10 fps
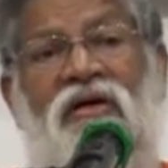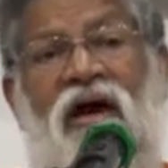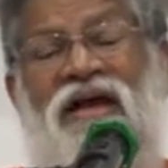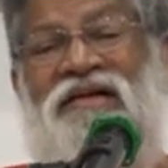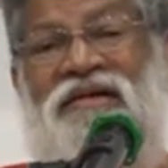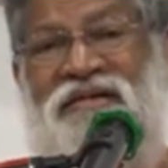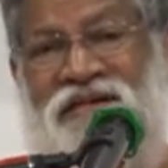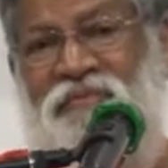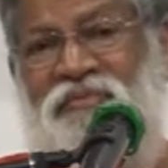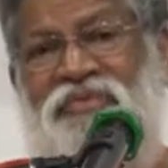and
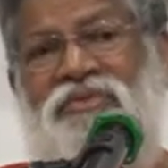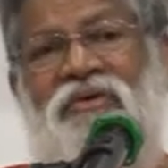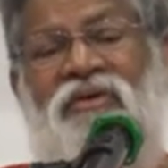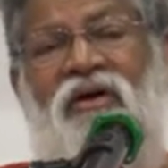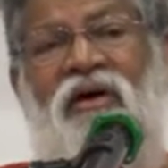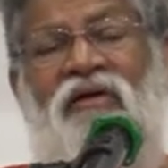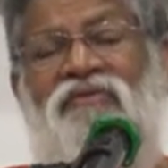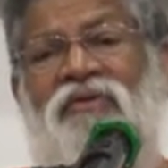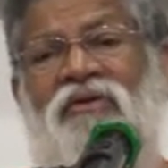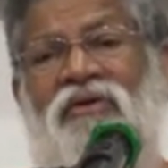depth of
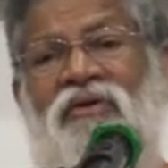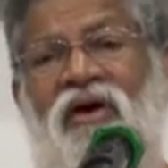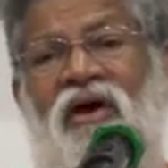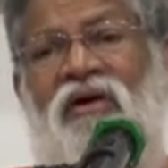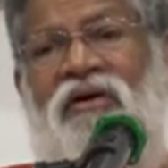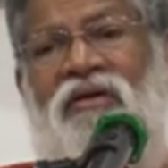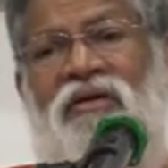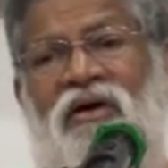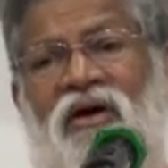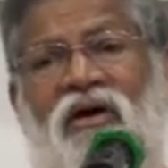God,
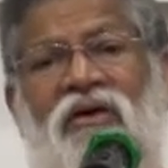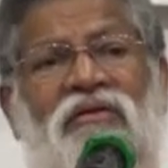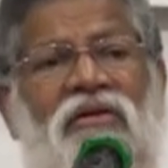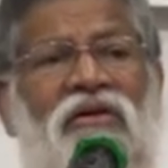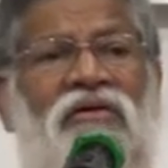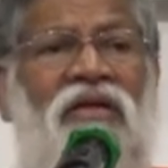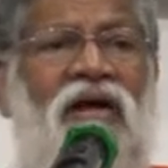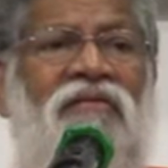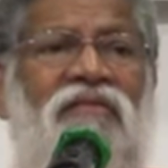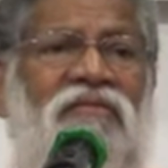or
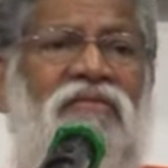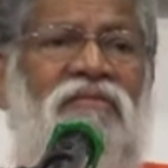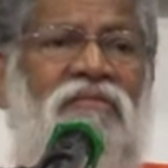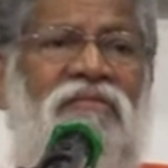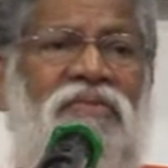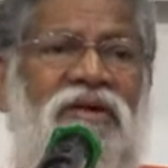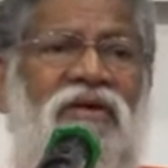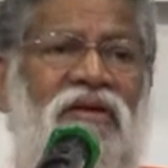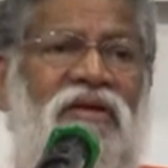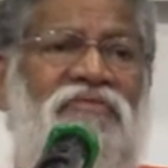that
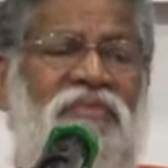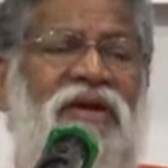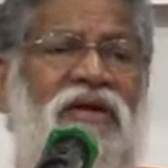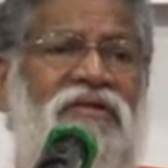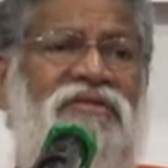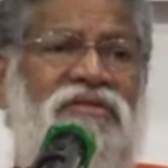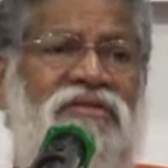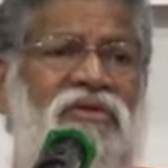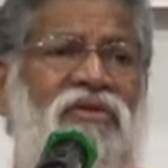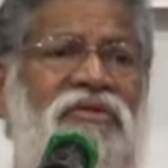particular experience is
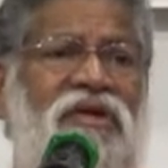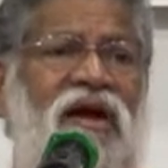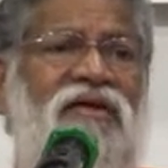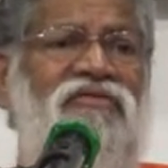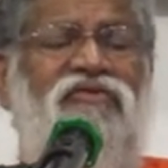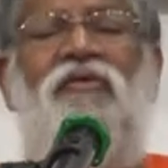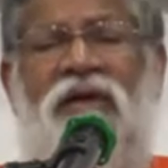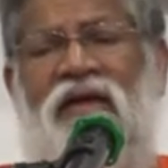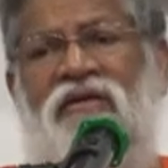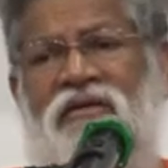so
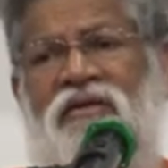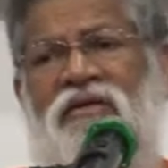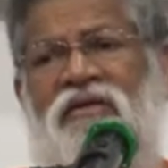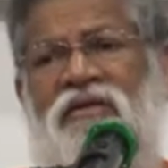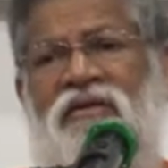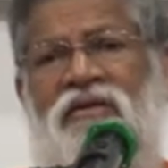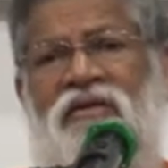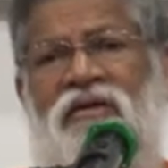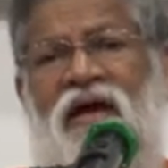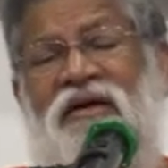transforming
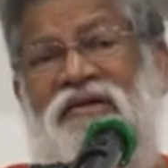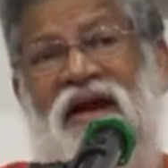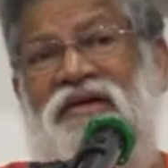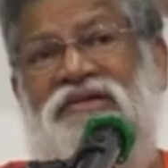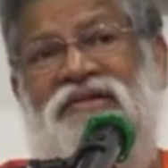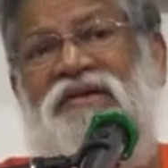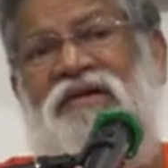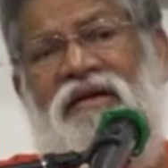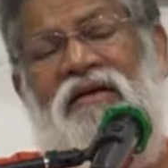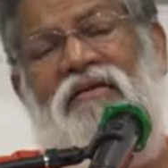and
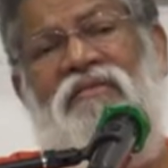transcendental.